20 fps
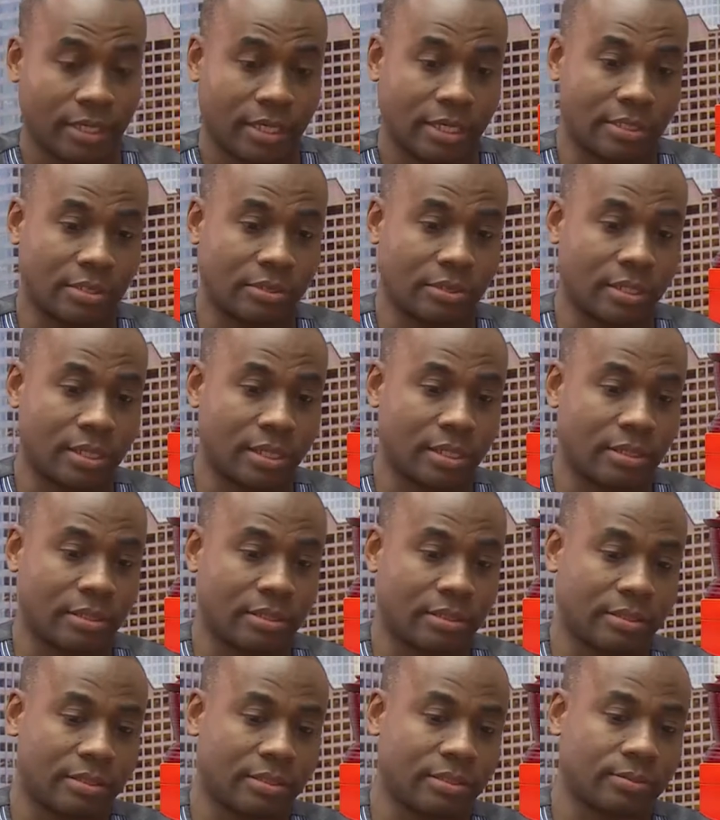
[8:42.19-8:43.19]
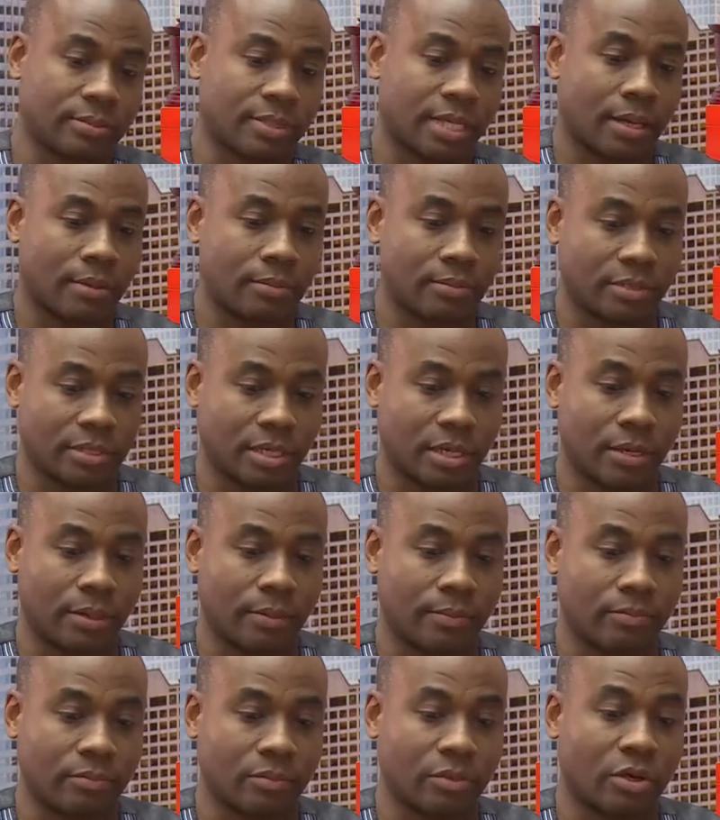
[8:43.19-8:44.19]
and so then sometimes
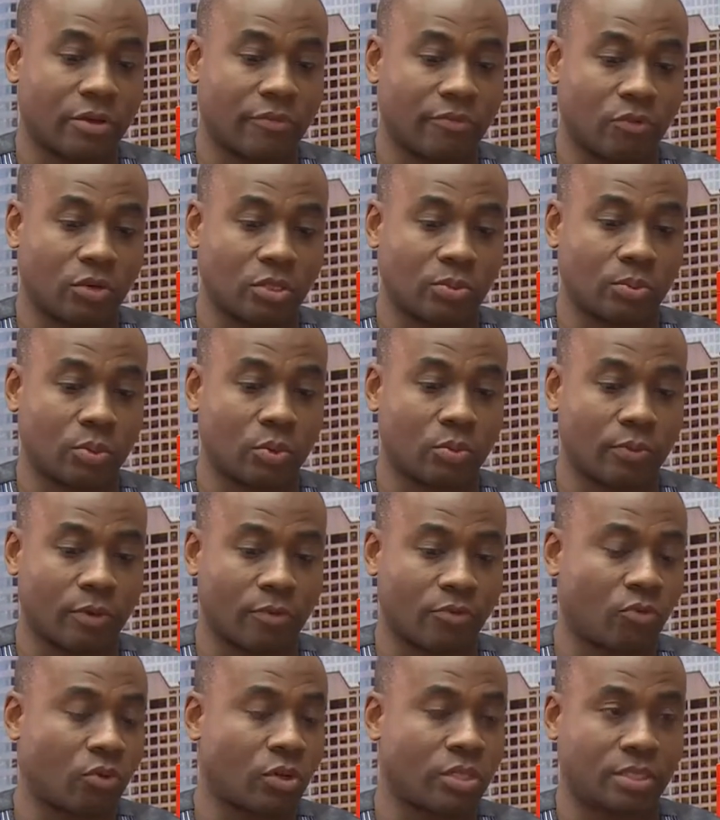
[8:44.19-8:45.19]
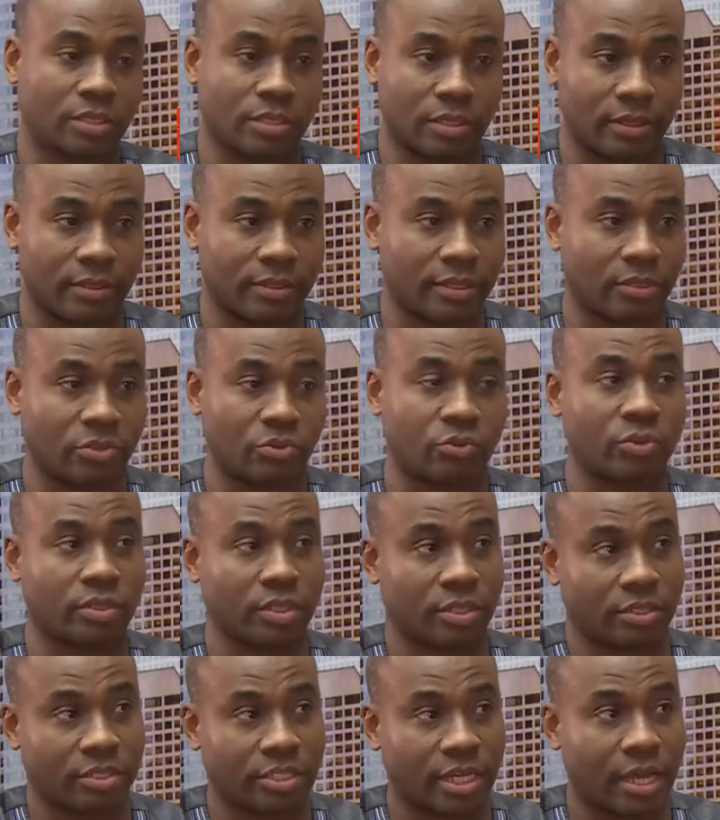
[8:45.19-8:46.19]
um, law enforcement, of course, they they're doing
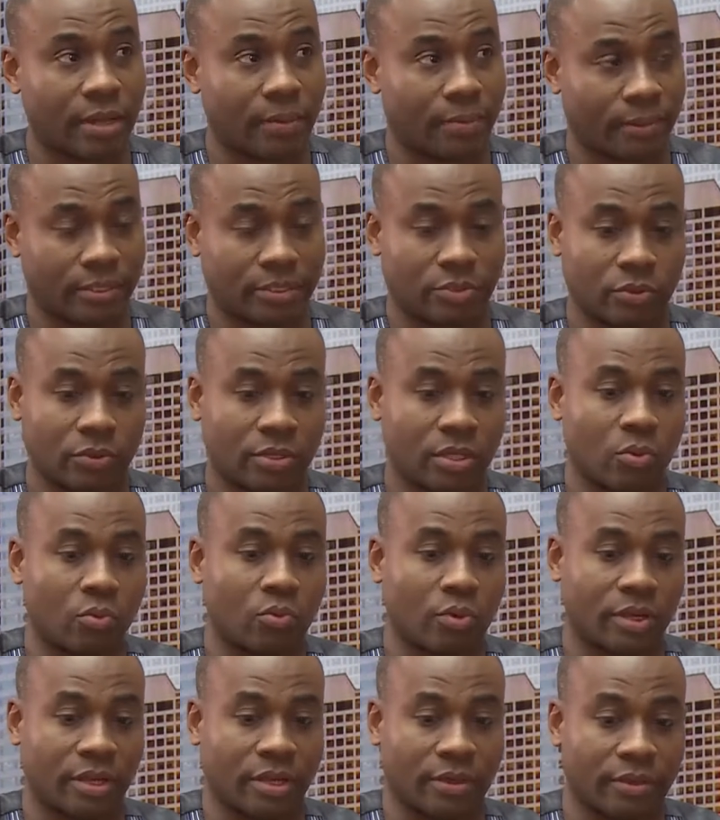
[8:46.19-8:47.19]
their job, and so they want